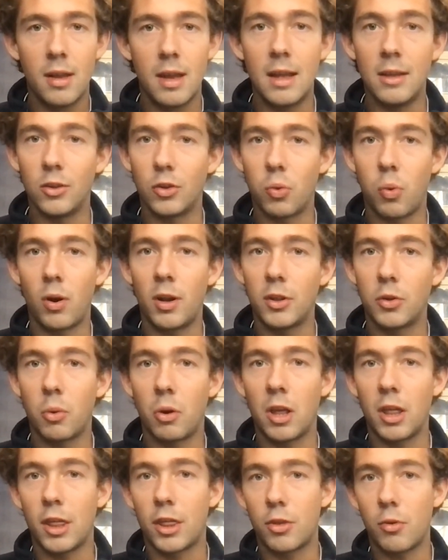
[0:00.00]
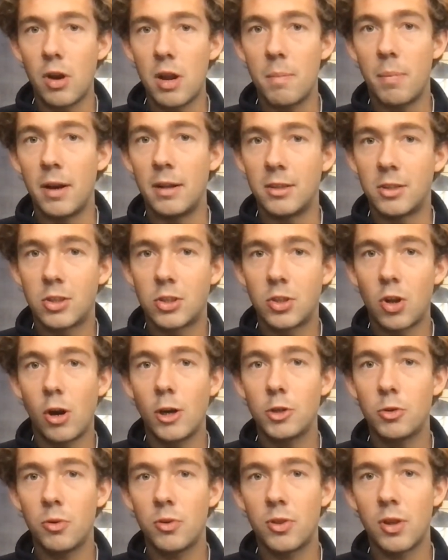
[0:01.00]
in 2023, but it
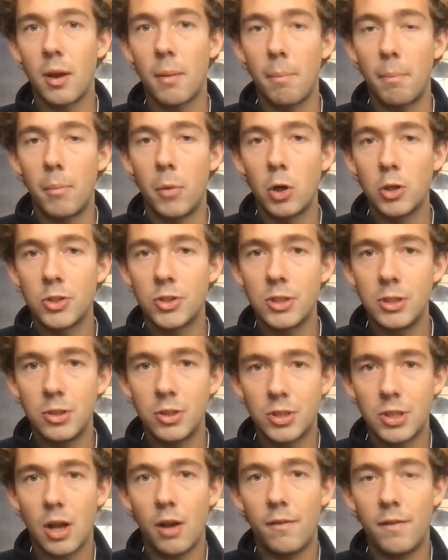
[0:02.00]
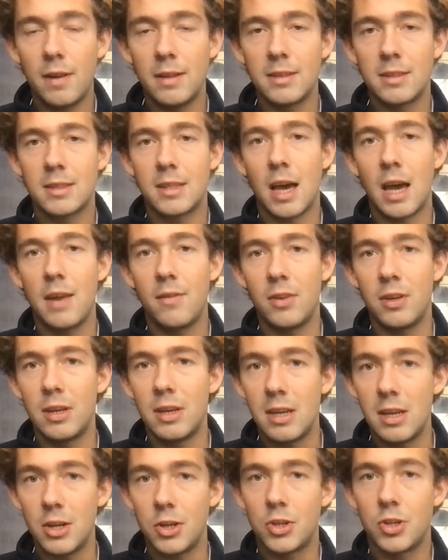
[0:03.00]
starts with immersing yourself inside of a
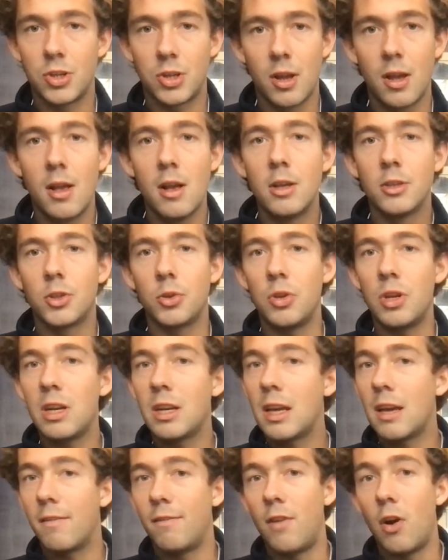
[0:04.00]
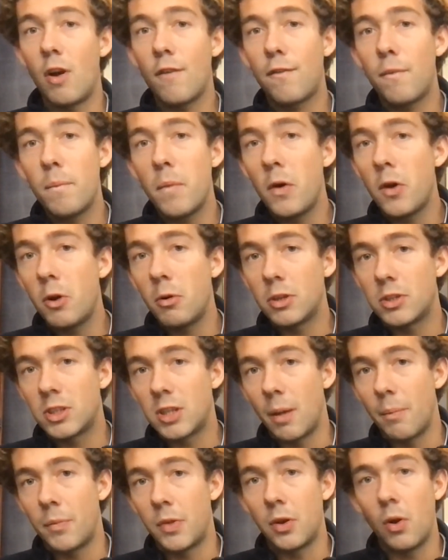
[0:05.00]
niche. So you need to get very familiar with
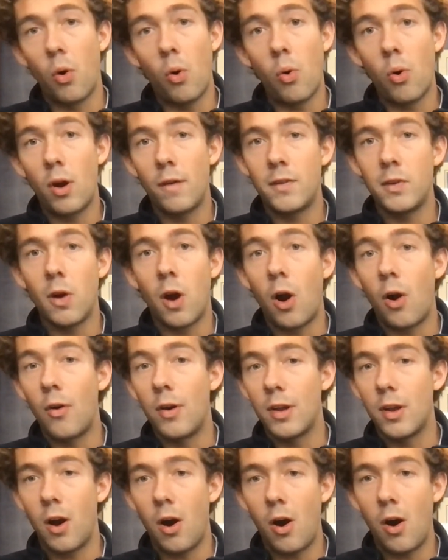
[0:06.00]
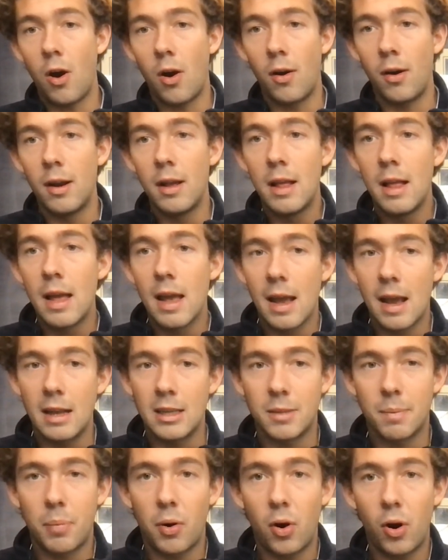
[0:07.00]
something, or if you already are,
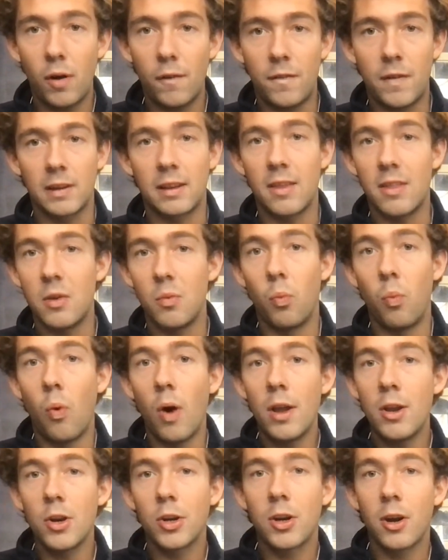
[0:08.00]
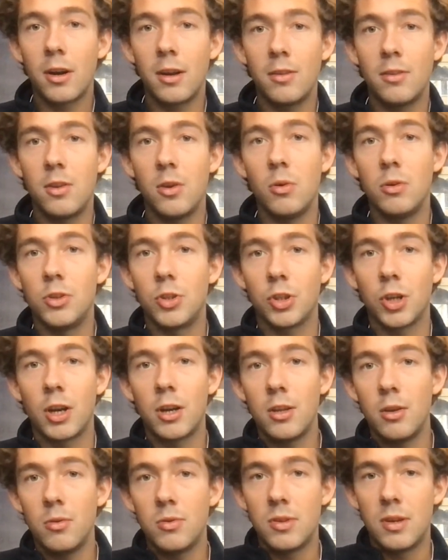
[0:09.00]
it's perfect. And then what you're going to do is you're going
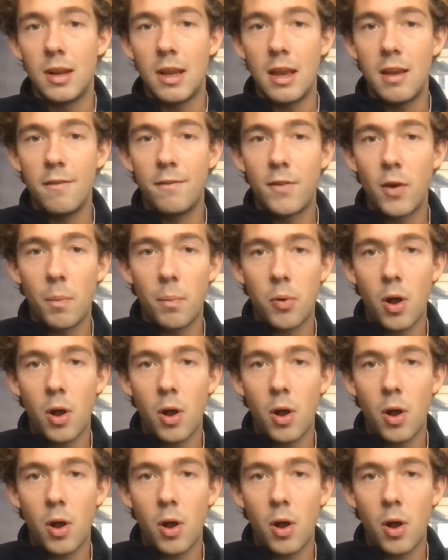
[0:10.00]
to use an info